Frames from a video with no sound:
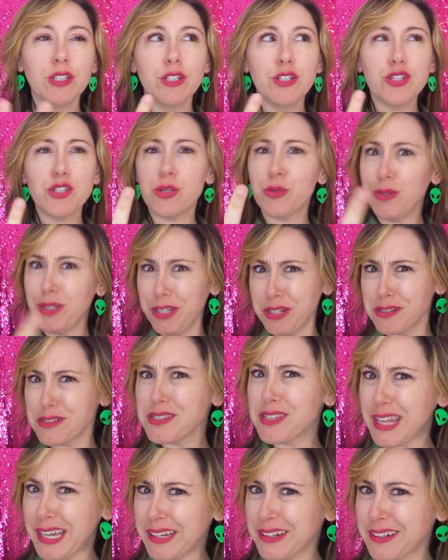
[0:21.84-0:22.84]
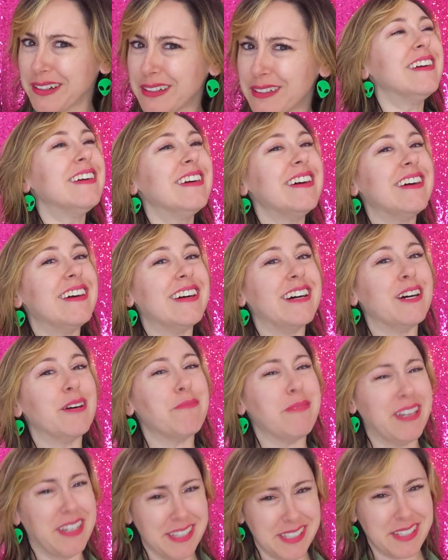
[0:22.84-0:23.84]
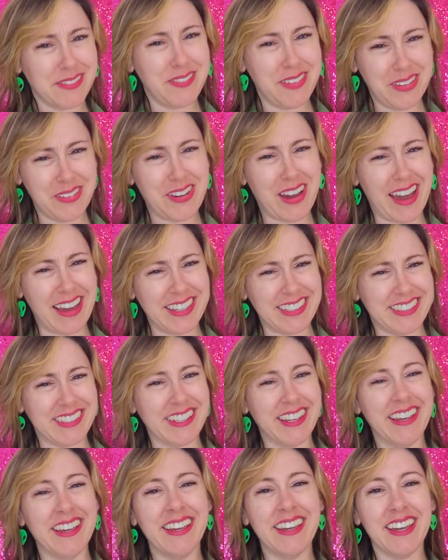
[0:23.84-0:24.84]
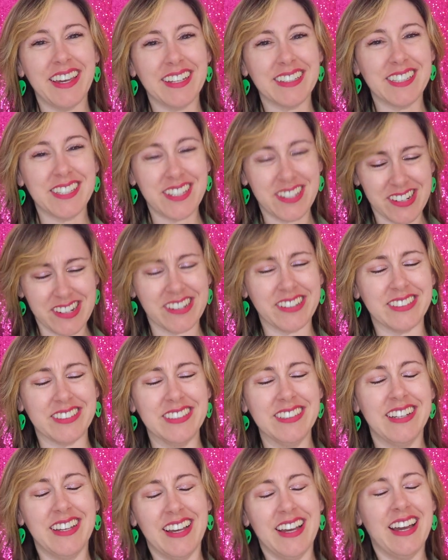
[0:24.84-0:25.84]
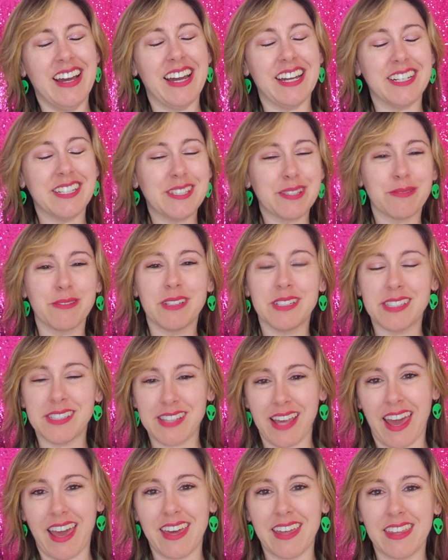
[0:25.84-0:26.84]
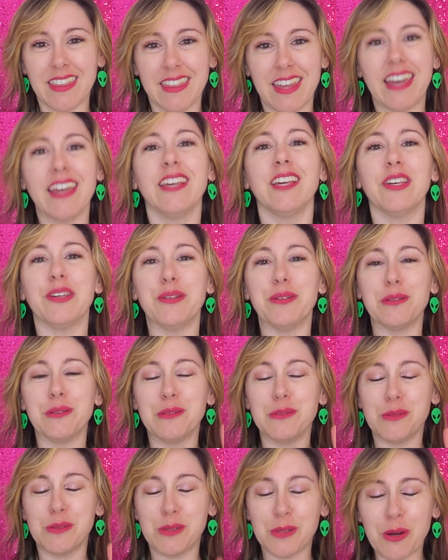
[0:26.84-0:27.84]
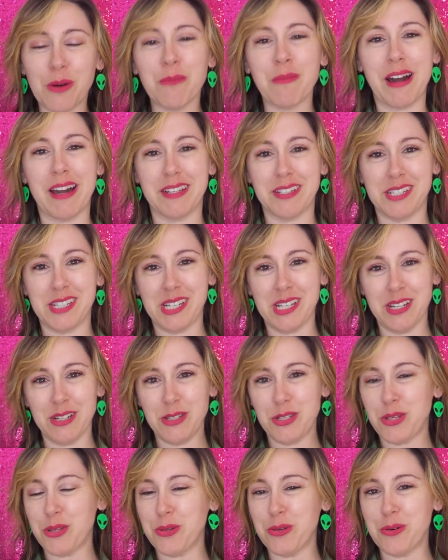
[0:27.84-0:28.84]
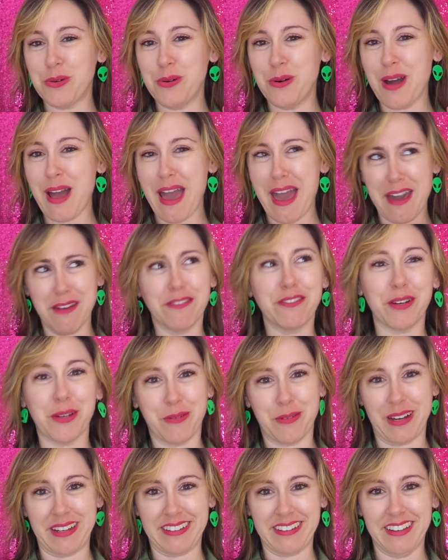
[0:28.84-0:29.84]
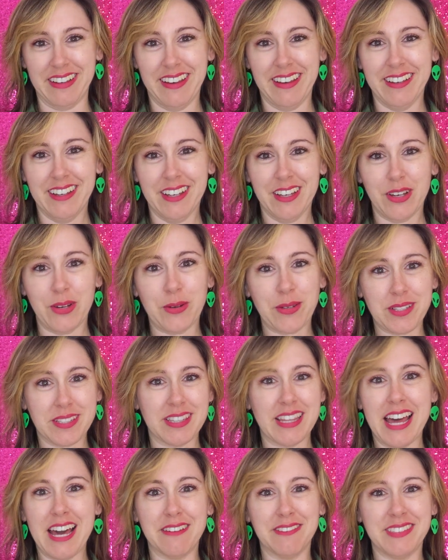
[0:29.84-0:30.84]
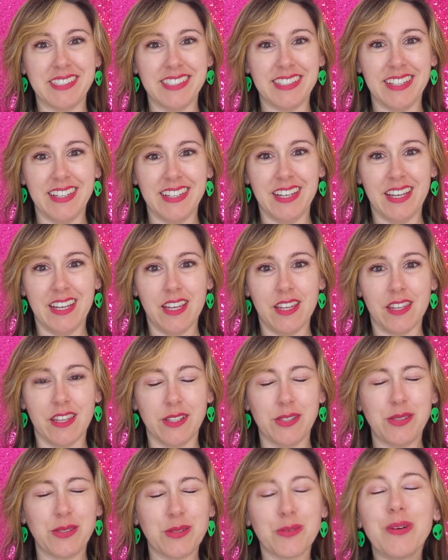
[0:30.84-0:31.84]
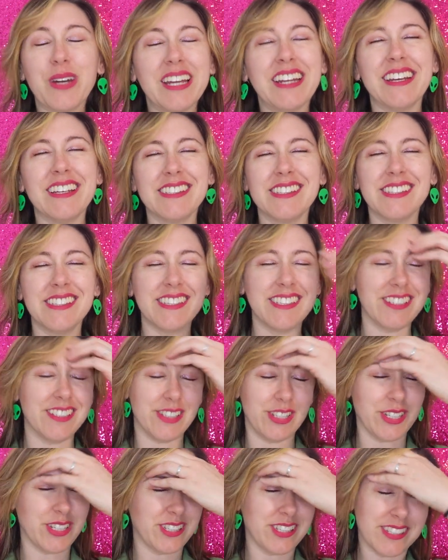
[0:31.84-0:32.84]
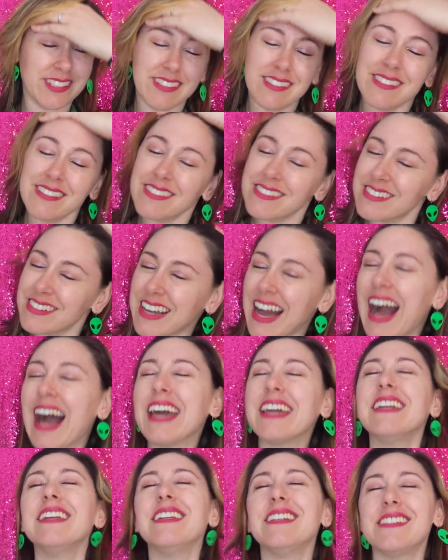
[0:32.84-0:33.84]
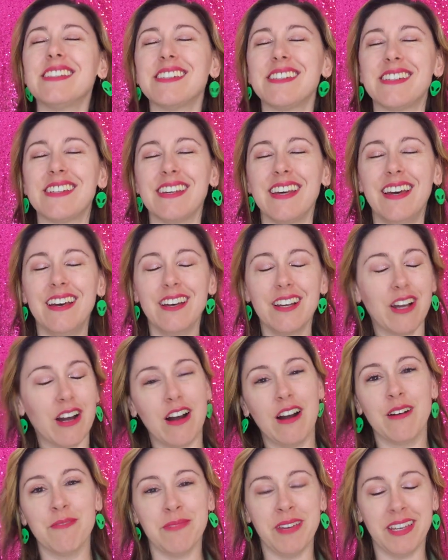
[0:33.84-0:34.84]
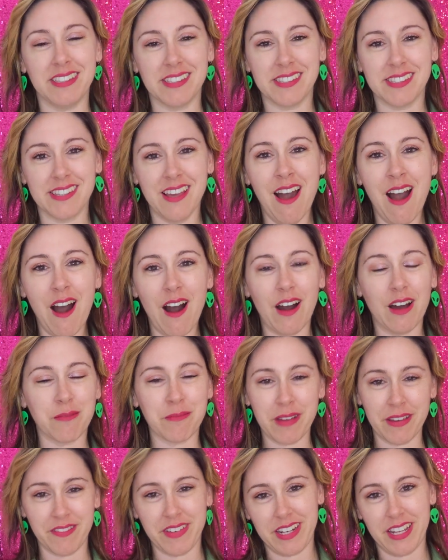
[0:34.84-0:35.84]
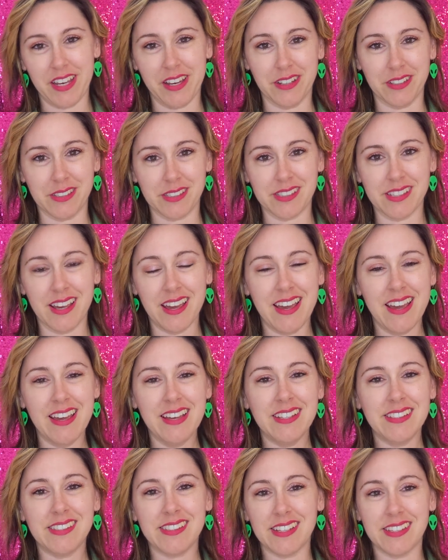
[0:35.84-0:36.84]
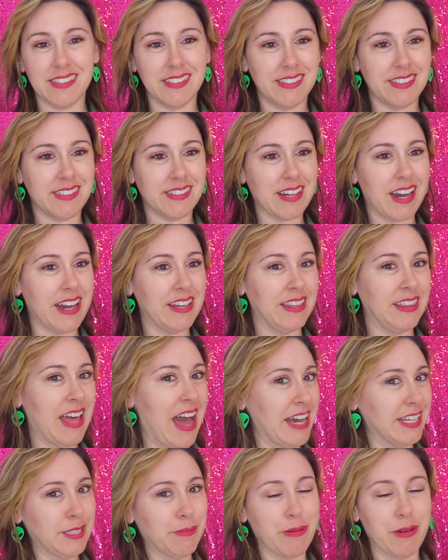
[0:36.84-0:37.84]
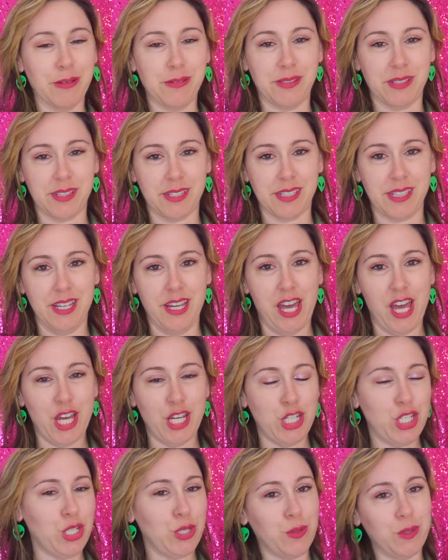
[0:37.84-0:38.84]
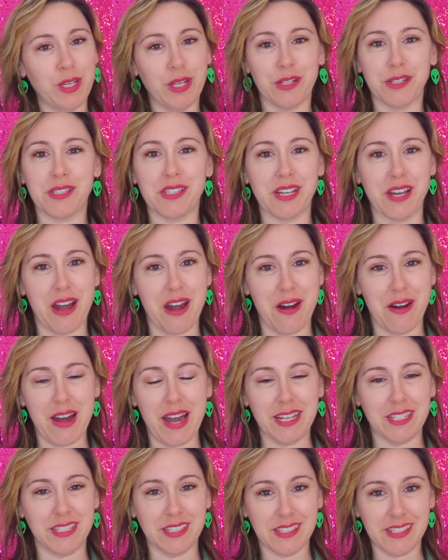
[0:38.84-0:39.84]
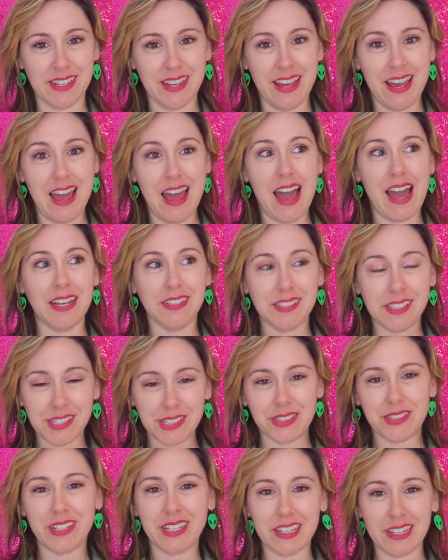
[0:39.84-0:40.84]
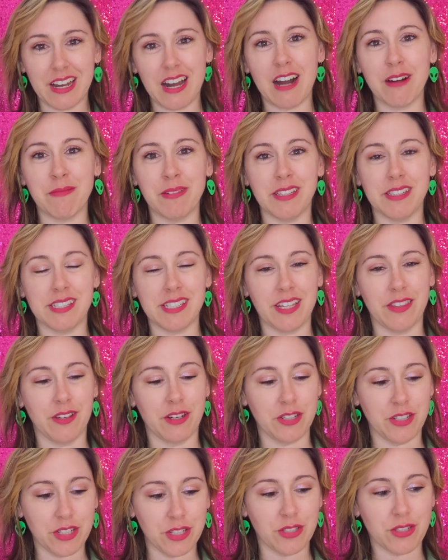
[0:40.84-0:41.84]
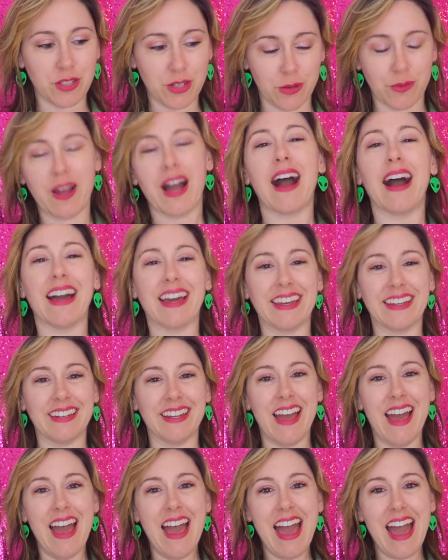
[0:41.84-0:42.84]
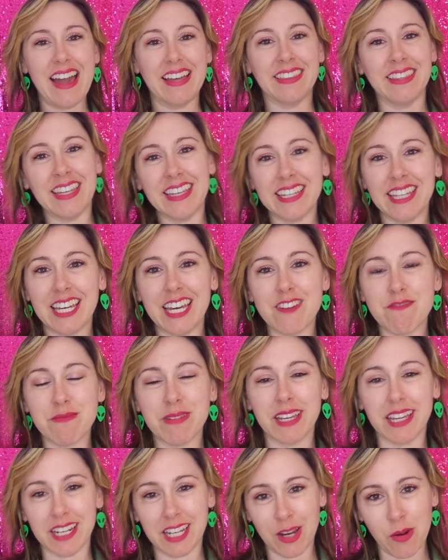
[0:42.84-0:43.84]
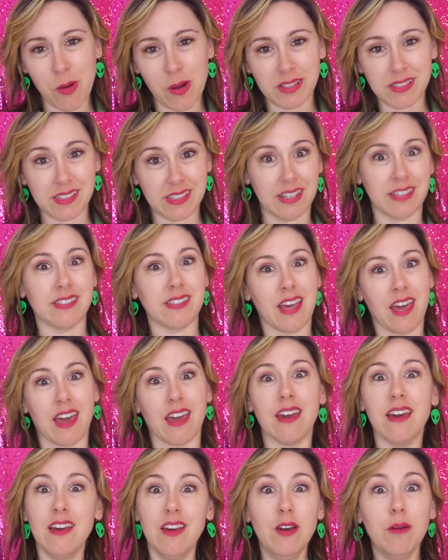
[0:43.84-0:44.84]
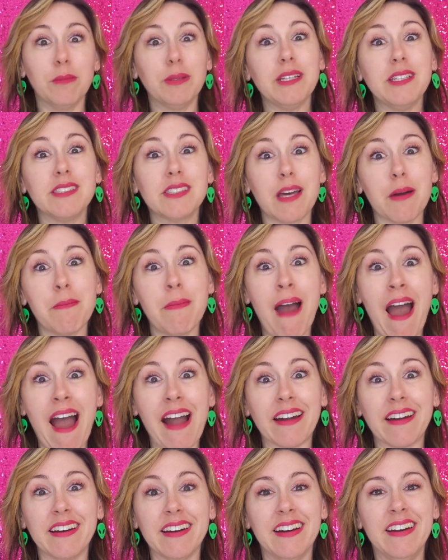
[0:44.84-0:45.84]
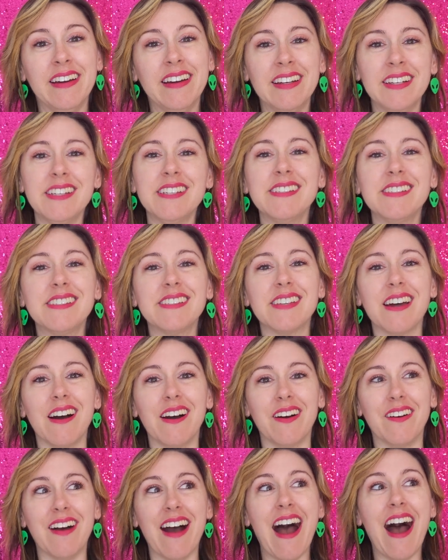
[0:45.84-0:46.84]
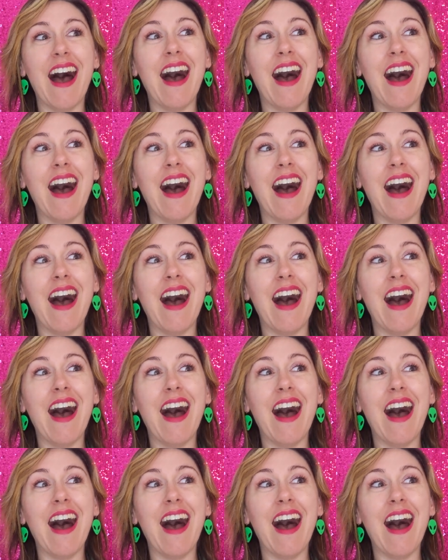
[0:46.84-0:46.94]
2 years later, because of you guys. It's true. I just want to say thank you so much to everyone who has left the sweetest, just kindest comments on my videos since I last posted 2 years ago. I still get comments and they're just so kind. And lately I've been getting ones that say, please come back. So